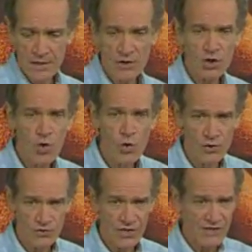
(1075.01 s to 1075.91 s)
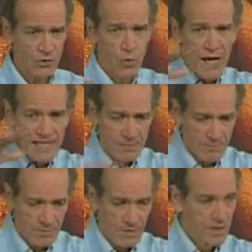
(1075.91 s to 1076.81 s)
the corners, as the weight
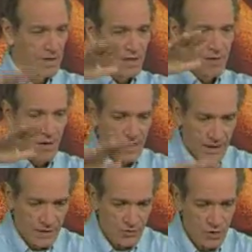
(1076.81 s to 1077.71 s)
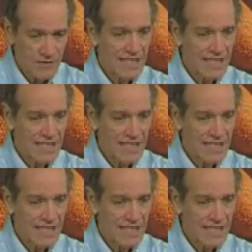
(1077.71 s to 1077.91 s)
sort of